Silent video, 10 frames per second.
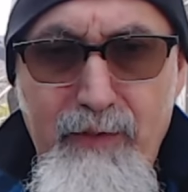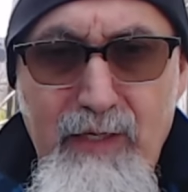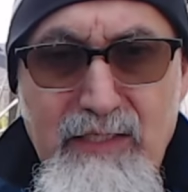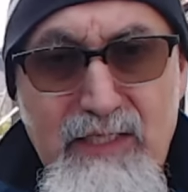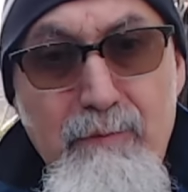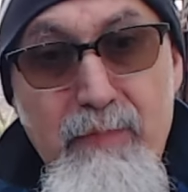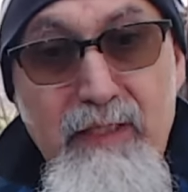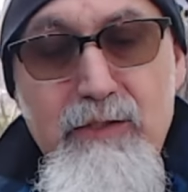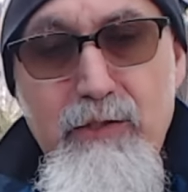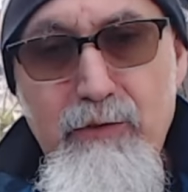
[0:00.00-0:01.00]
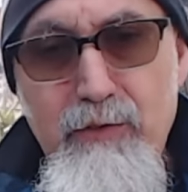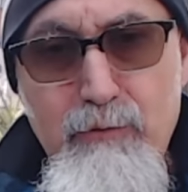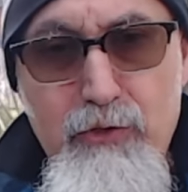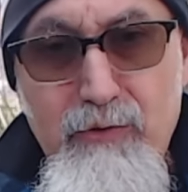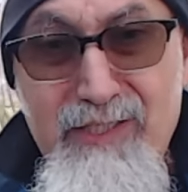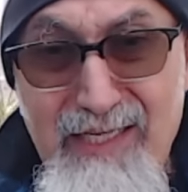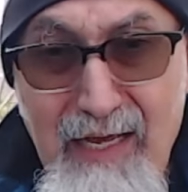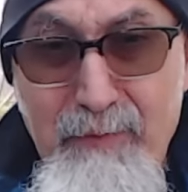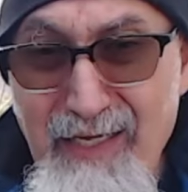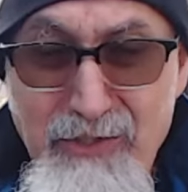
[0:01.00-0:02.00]
I see a military commercial. This
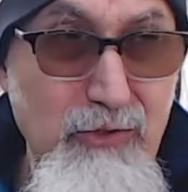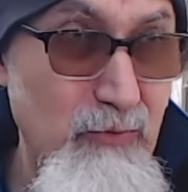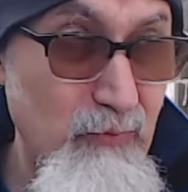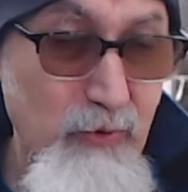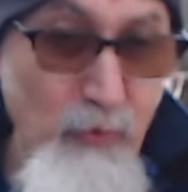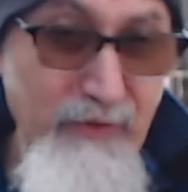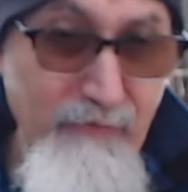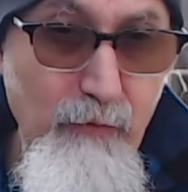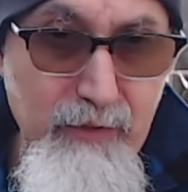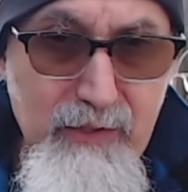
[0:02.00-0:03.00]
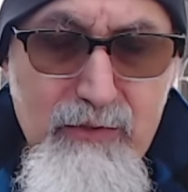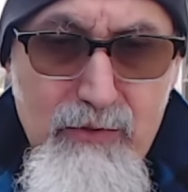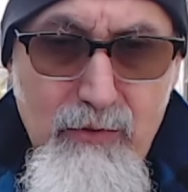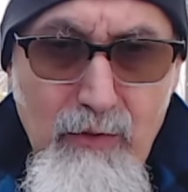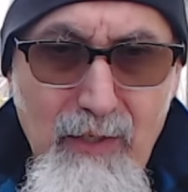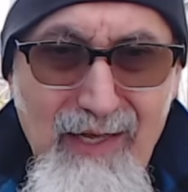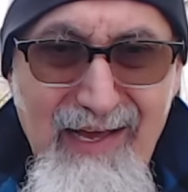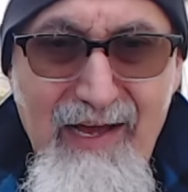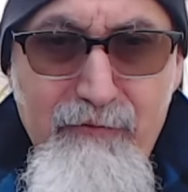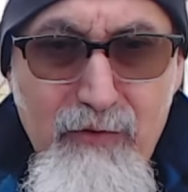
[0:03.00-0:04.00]
happened actually 24 years ago
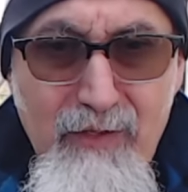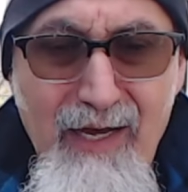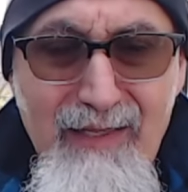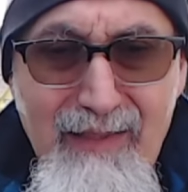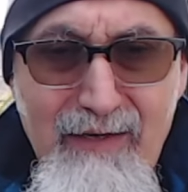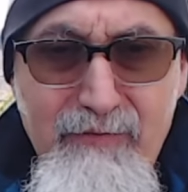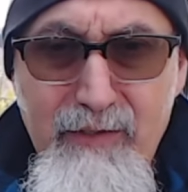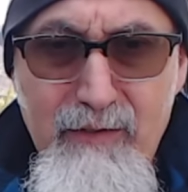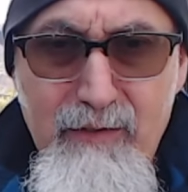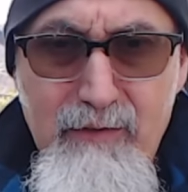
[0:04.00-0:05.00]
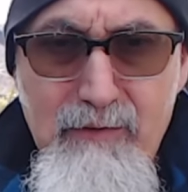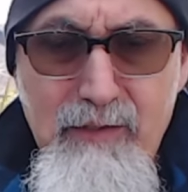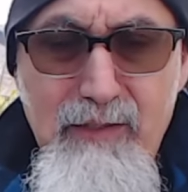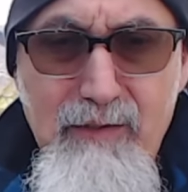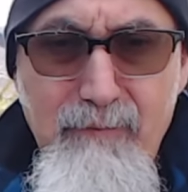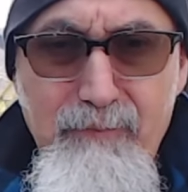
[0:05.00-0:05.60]
after 9-11, right?